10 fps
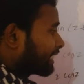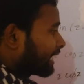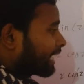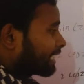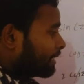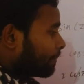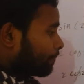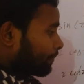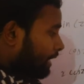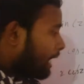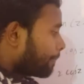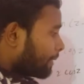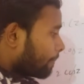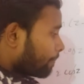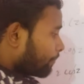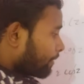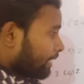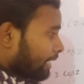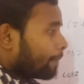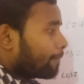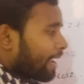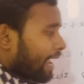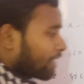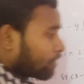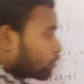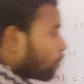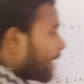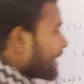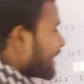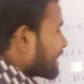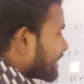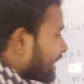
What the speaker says: z are in AP. If x, y and z